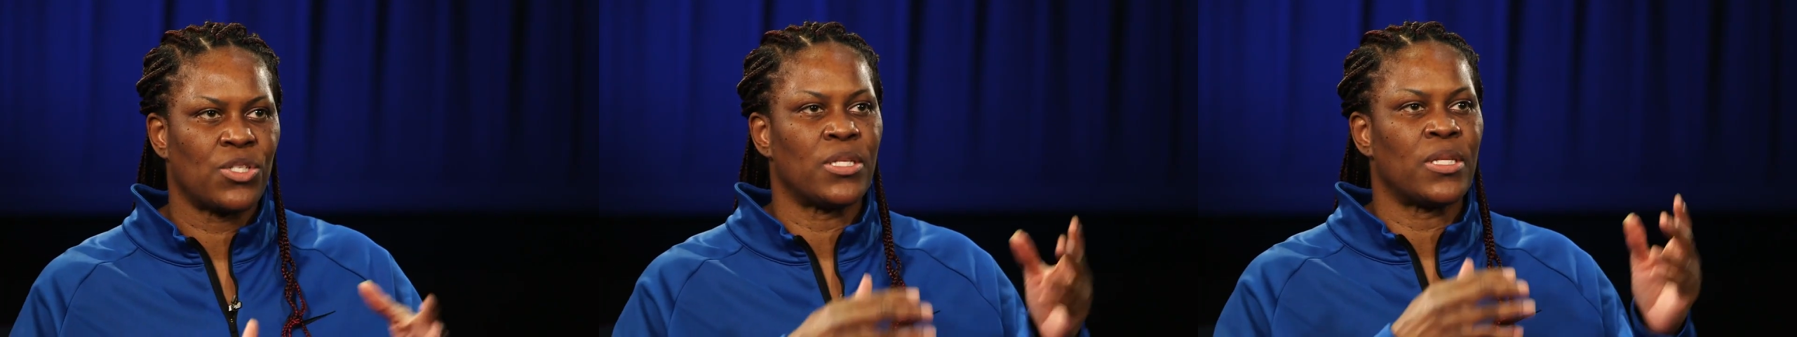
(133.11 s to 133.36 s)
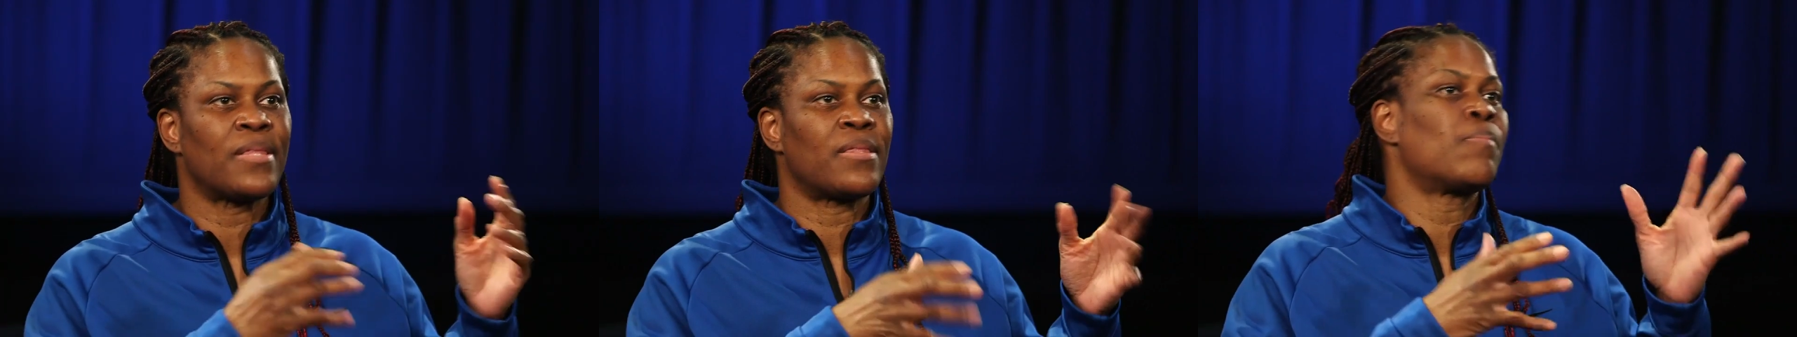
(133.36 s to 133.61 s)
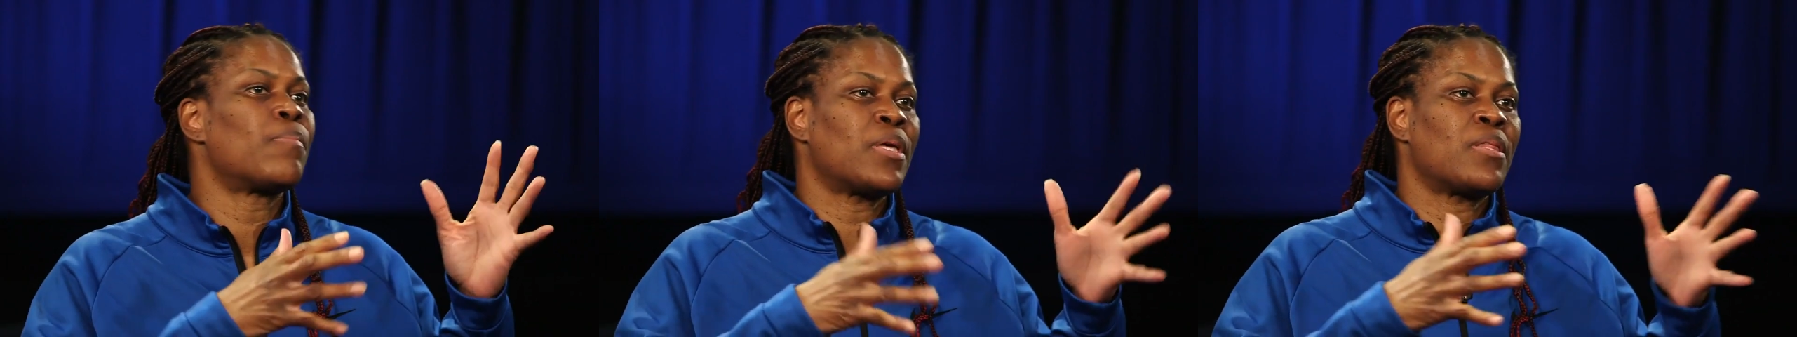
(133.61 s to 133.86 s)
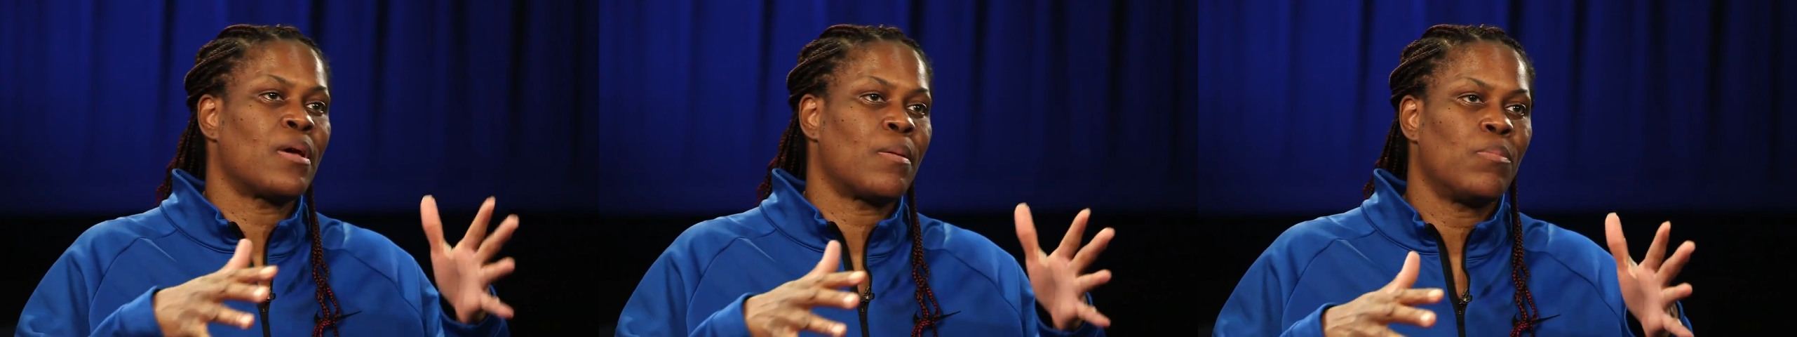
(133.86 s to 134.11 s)
she let them
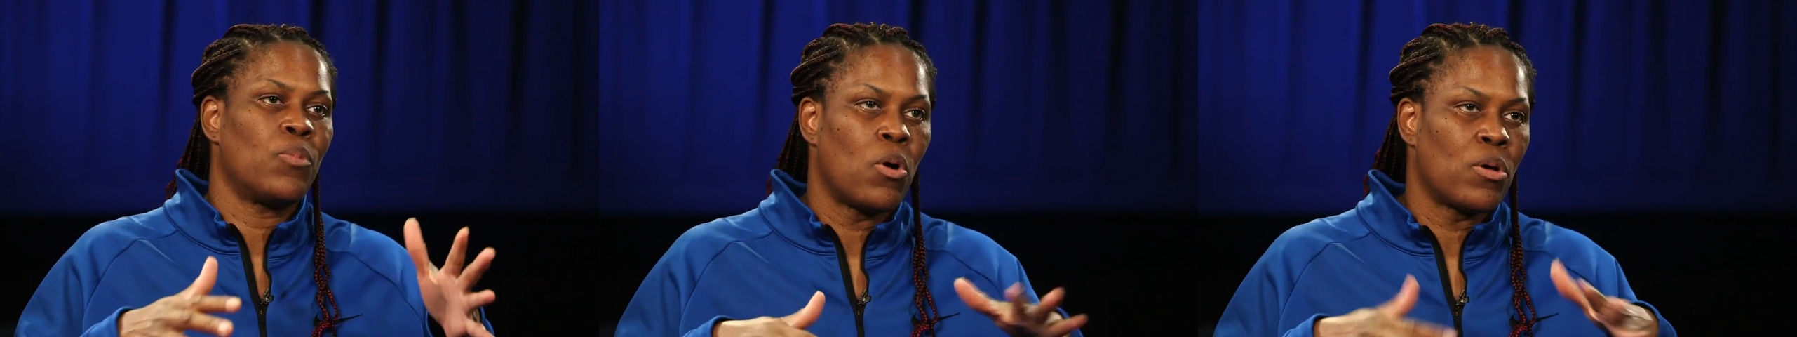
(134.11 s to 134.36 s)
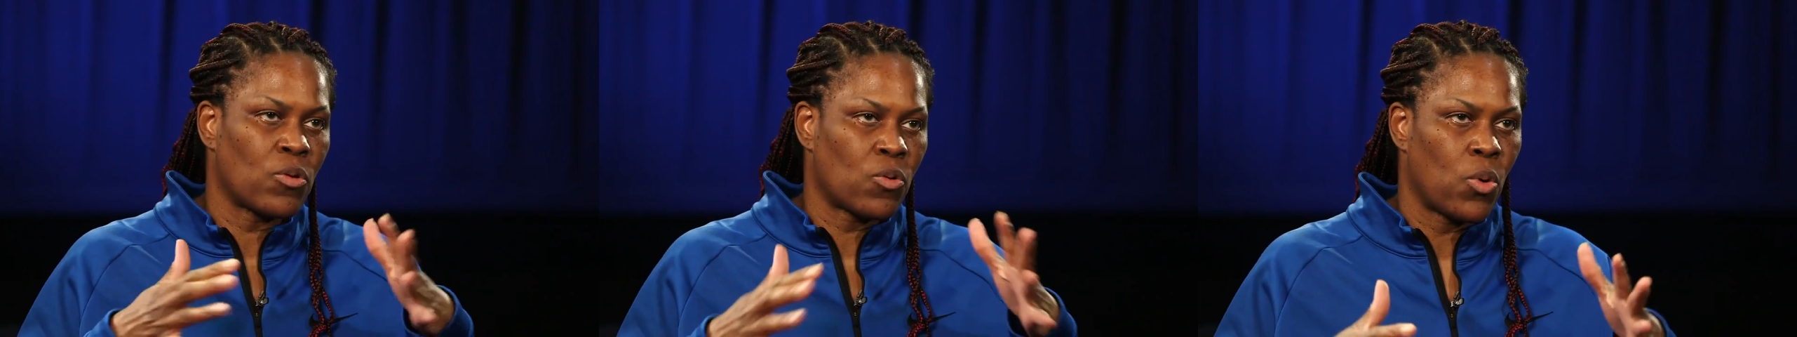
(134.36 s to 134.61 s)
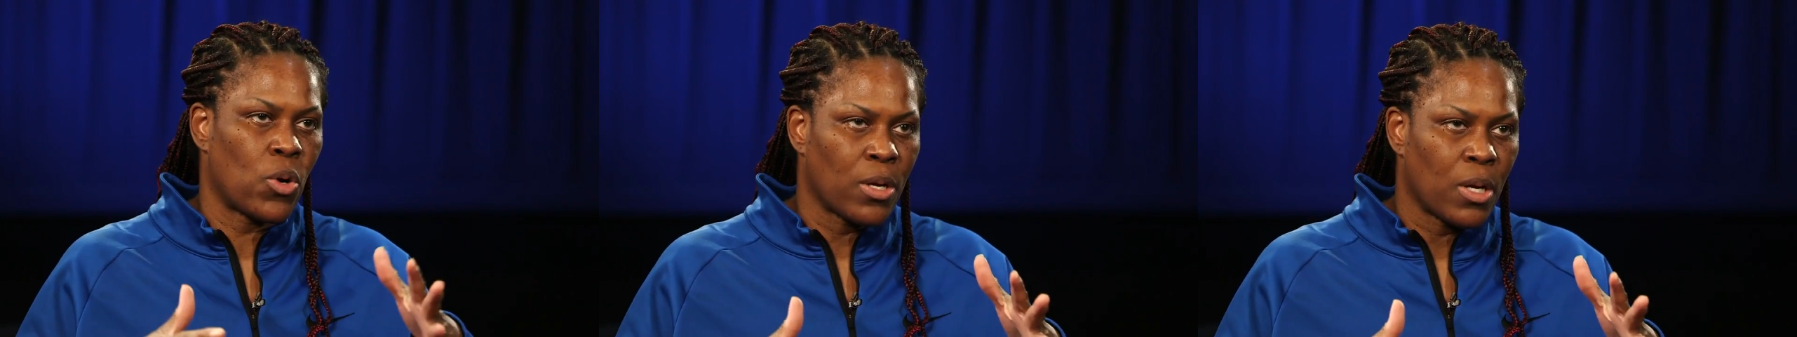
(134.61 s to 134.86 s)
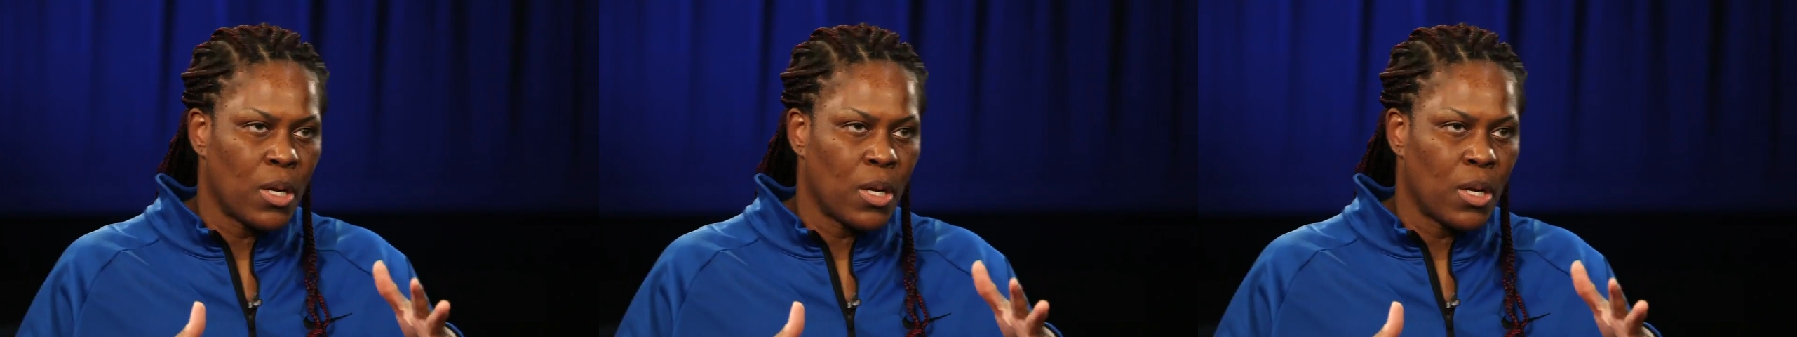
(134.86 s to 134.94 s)
be them on the court.